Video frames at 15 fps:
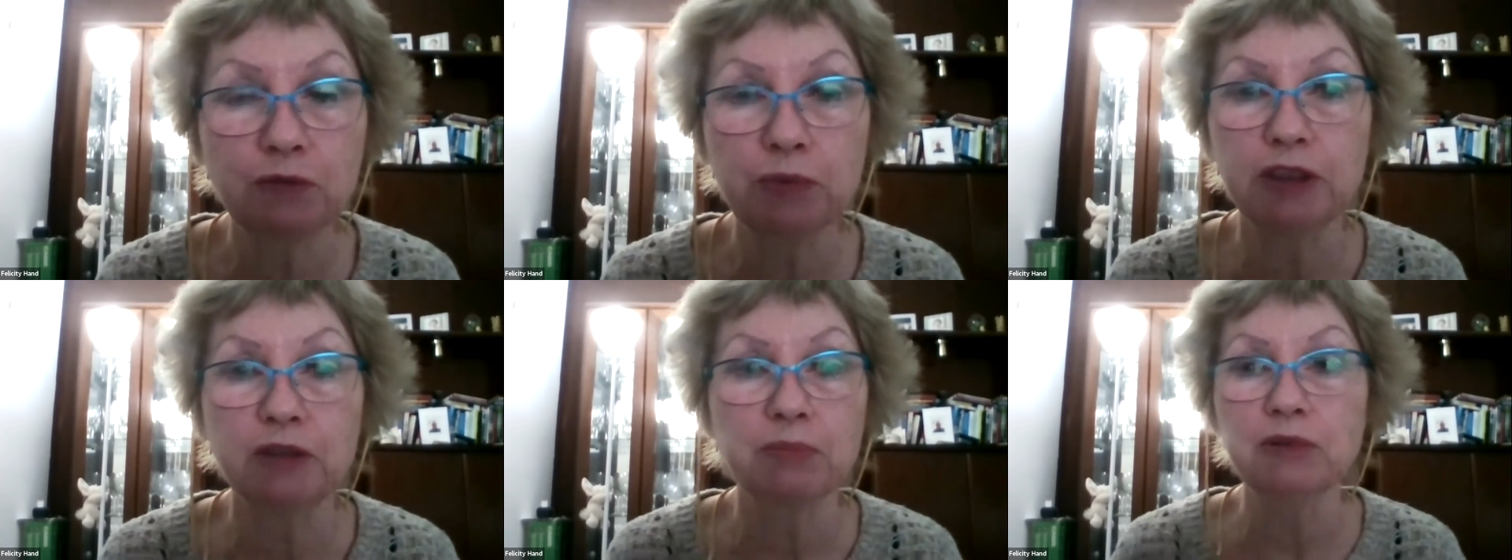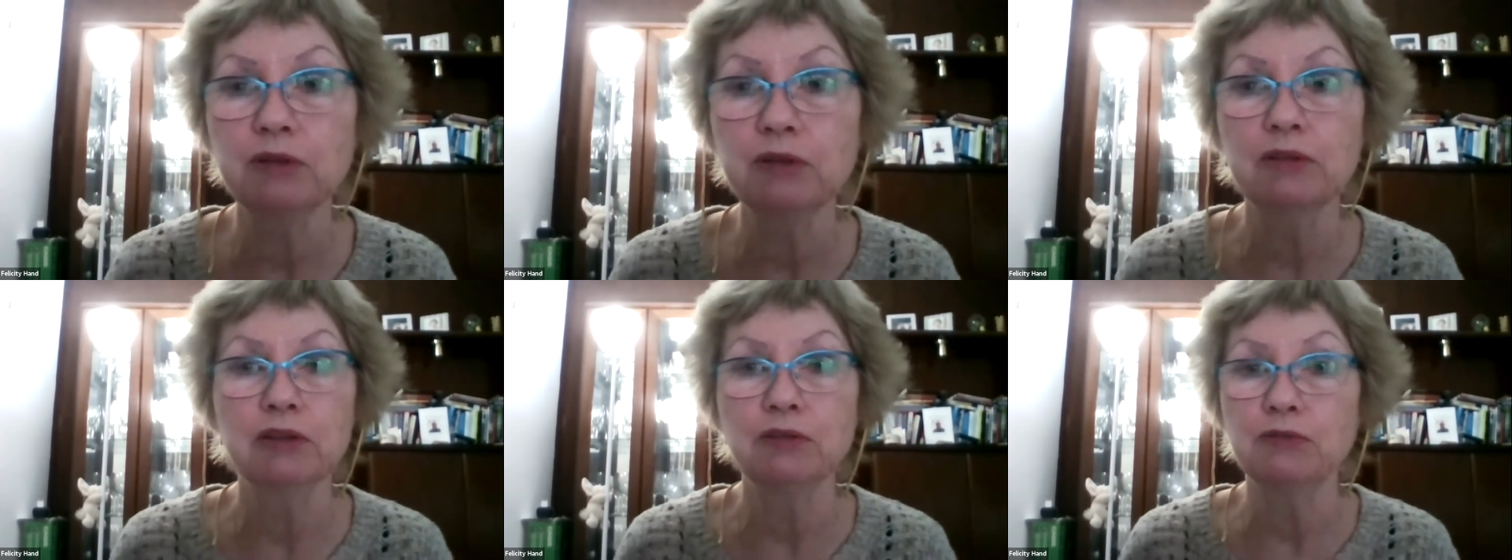2
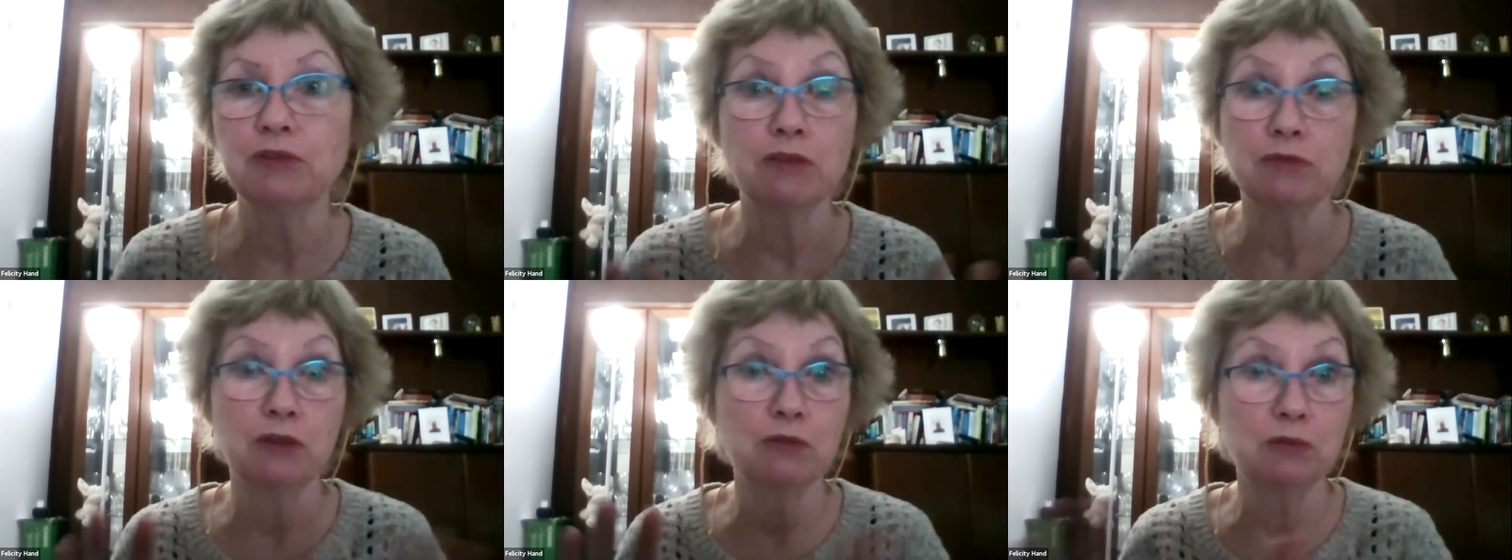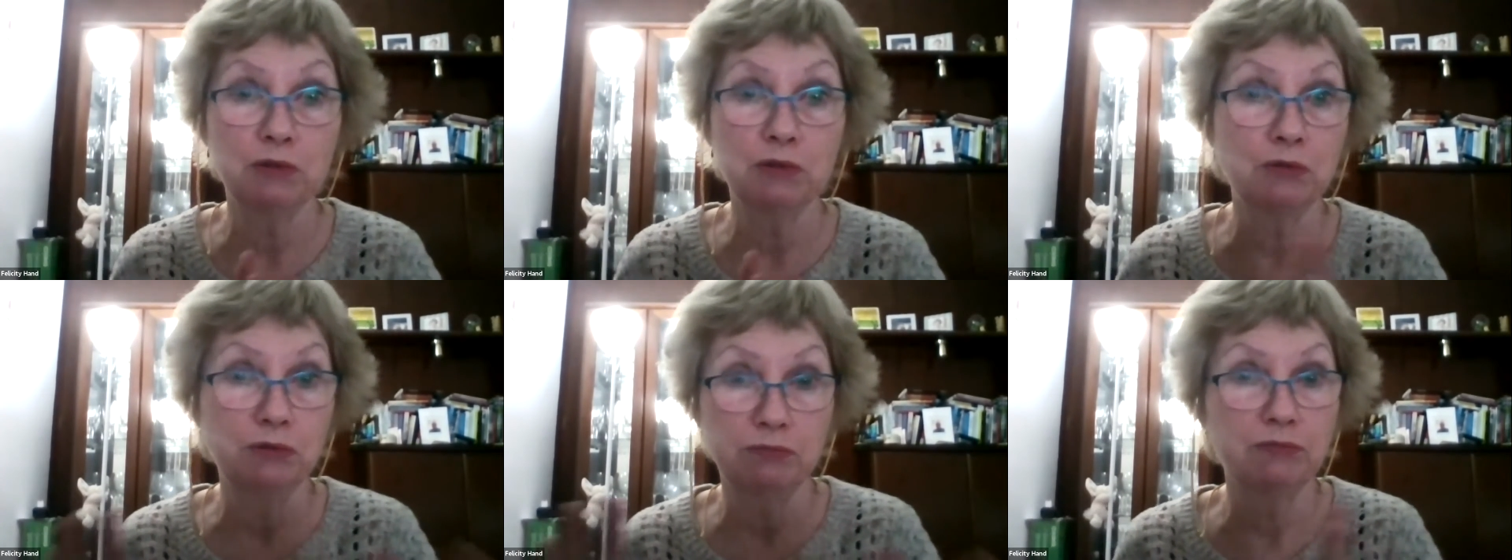people who don't know
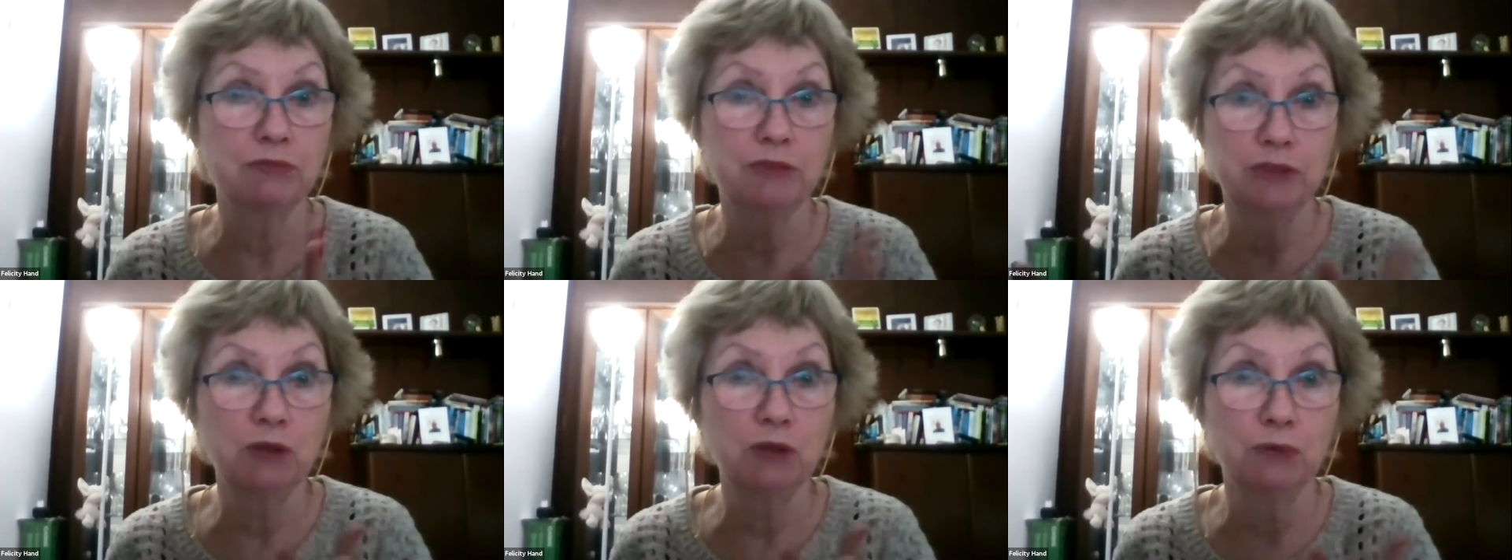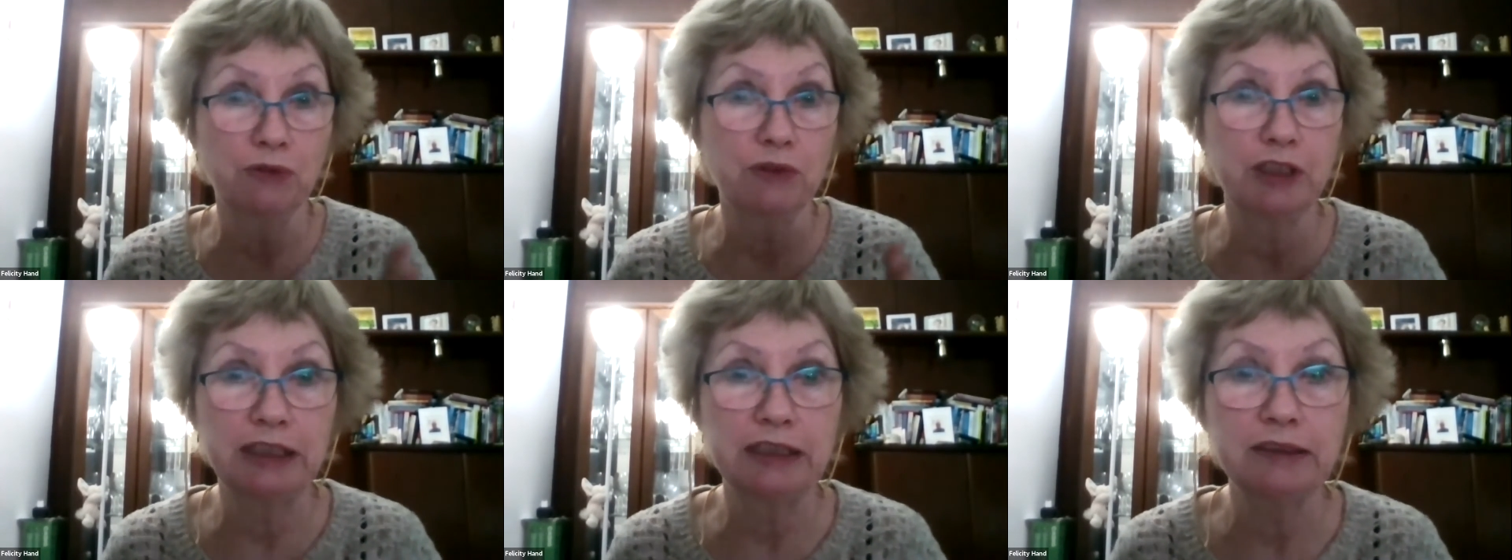who the
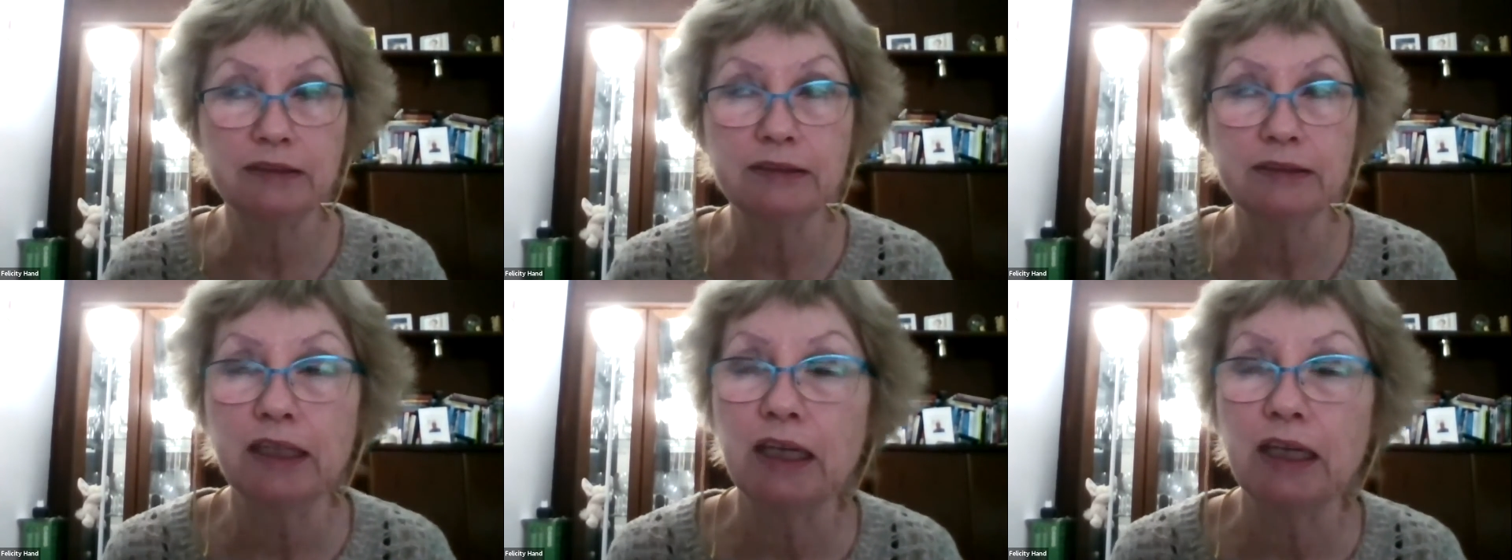author is,